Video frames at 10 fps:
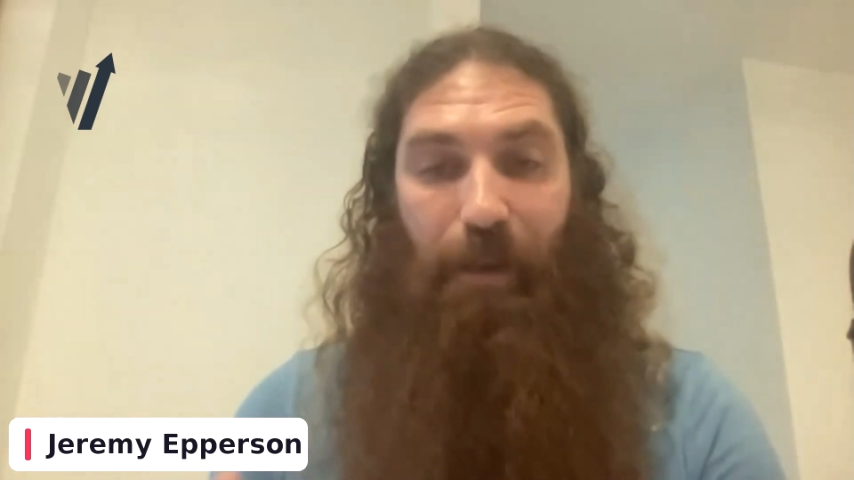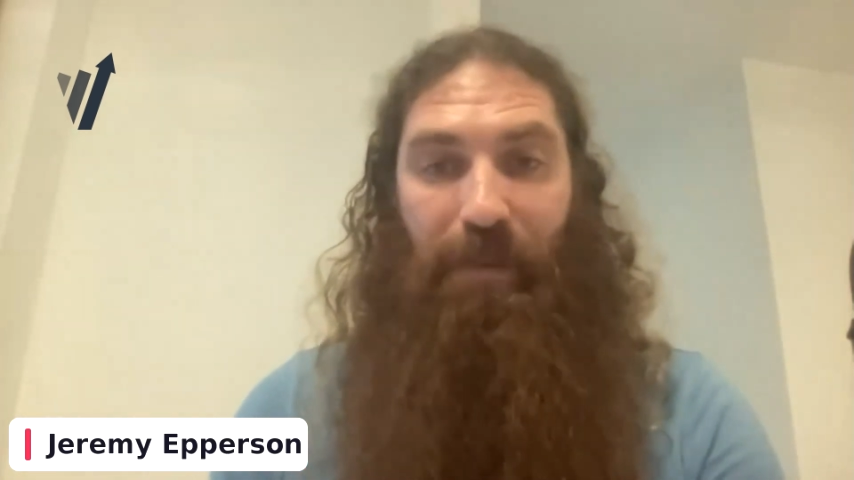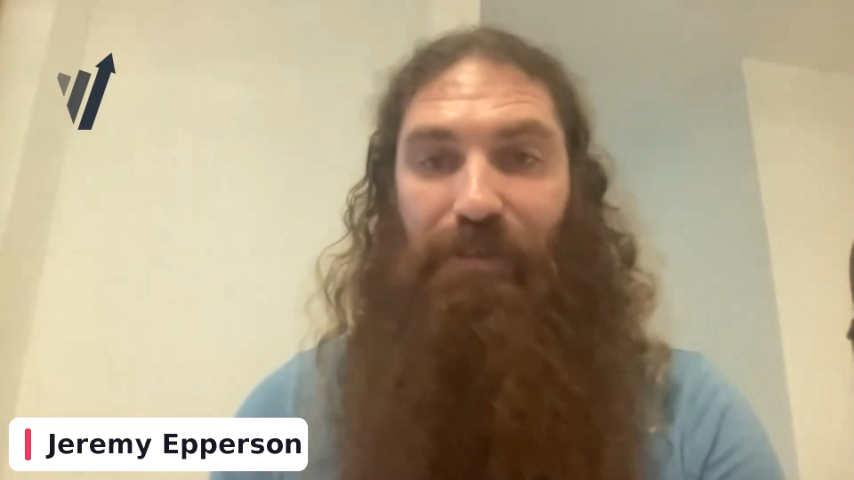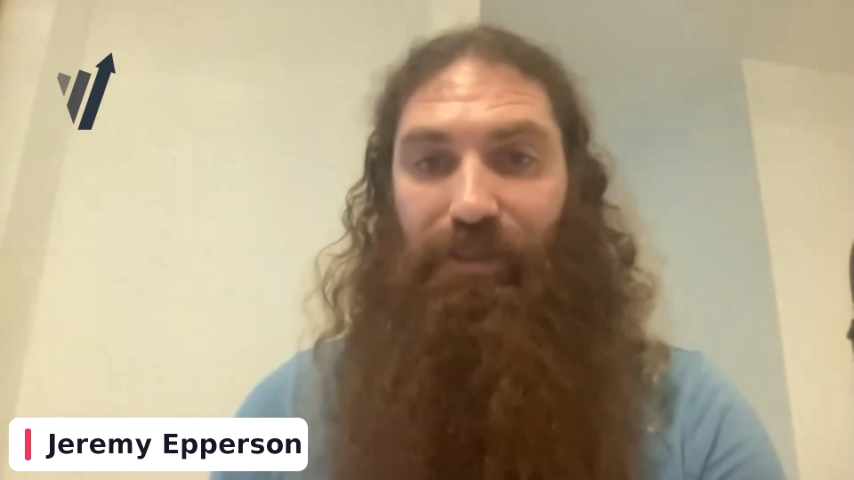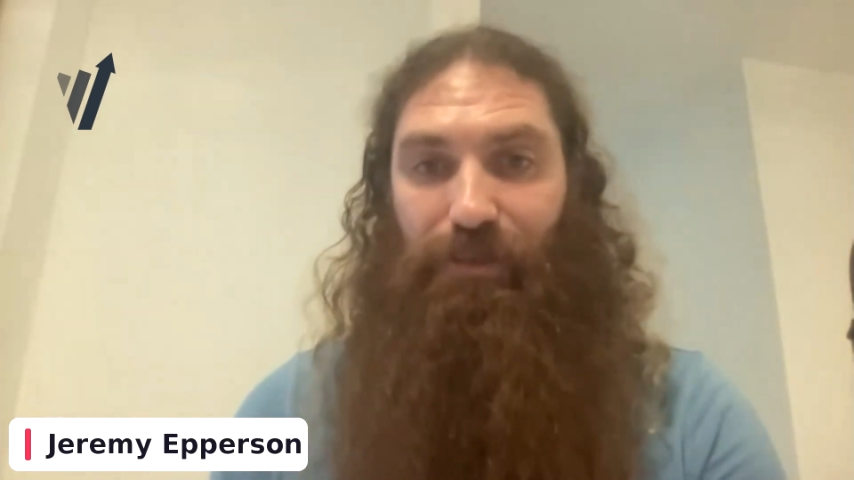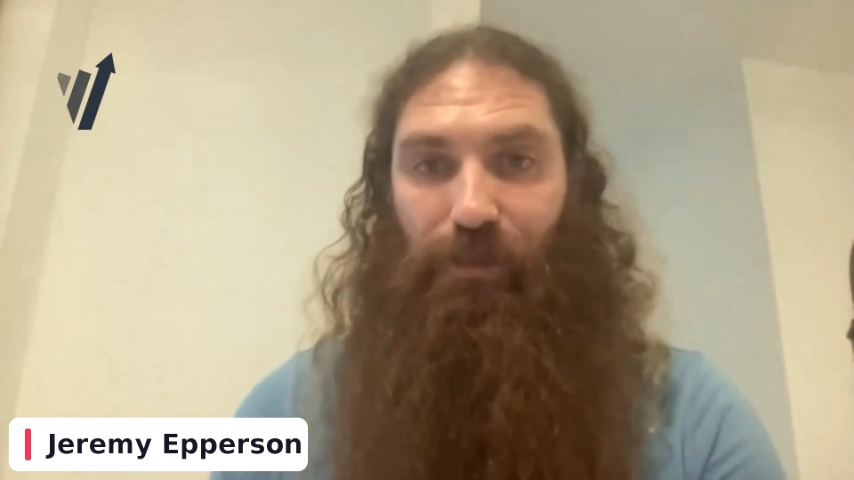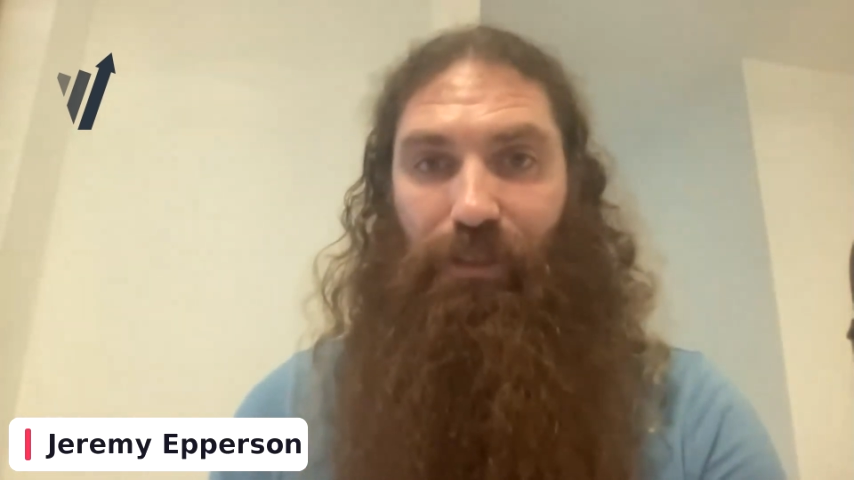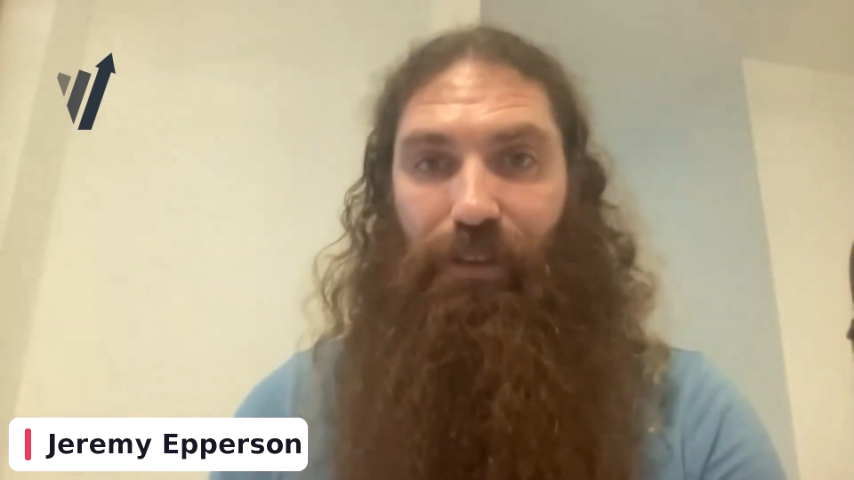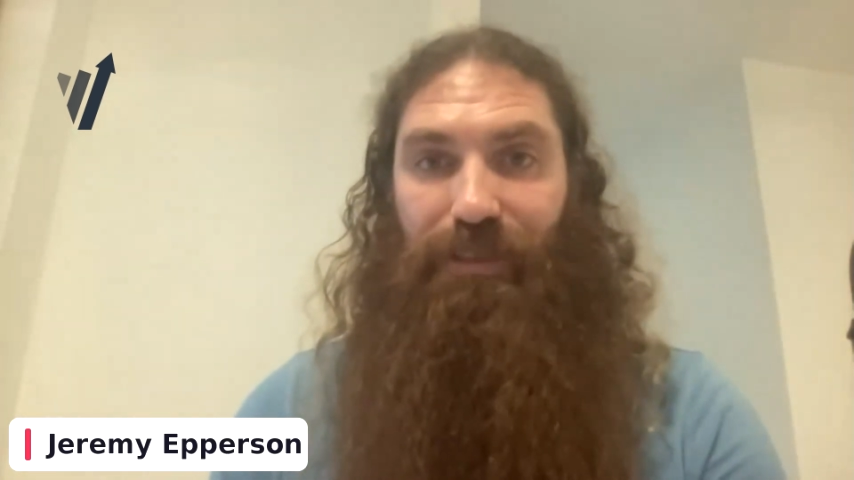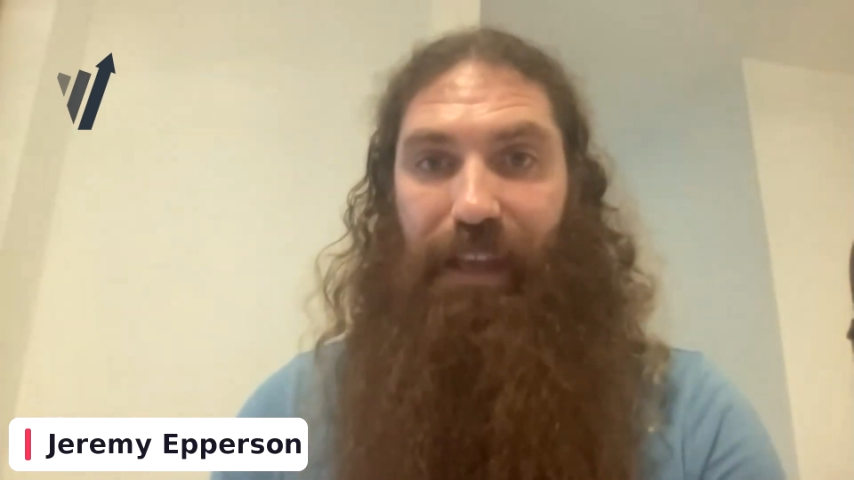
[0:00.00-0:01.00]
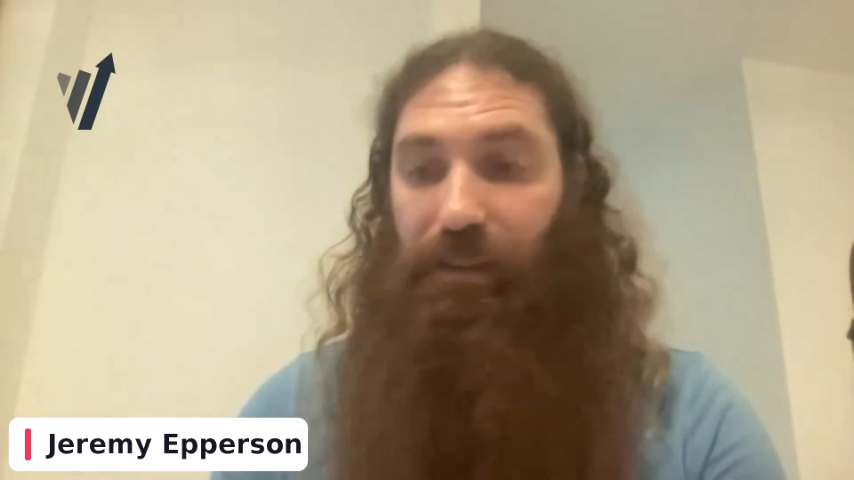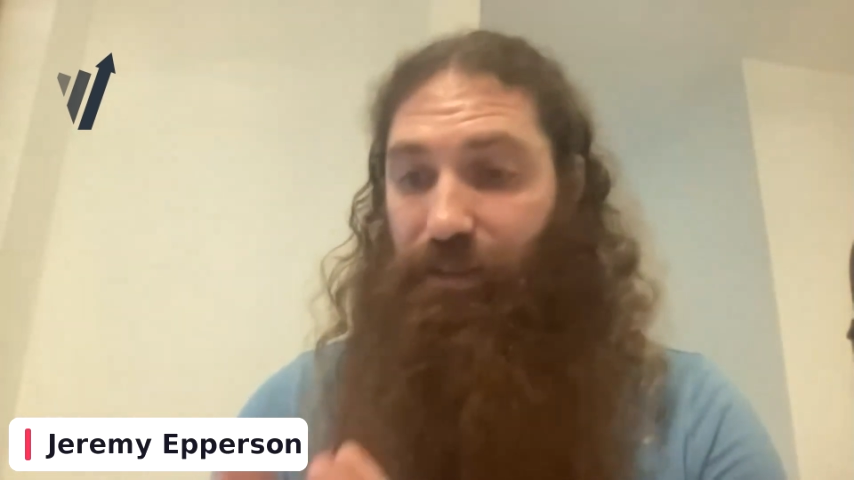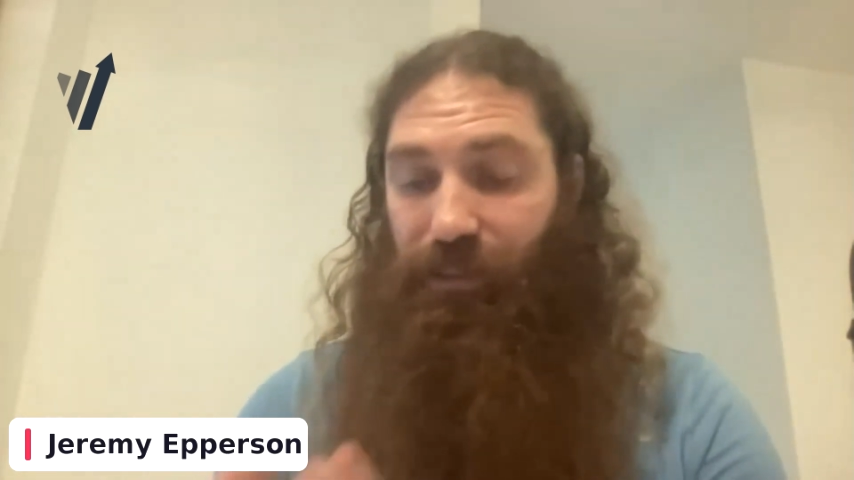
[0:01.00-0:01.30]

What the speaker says: and I mentioned this earlier, is like,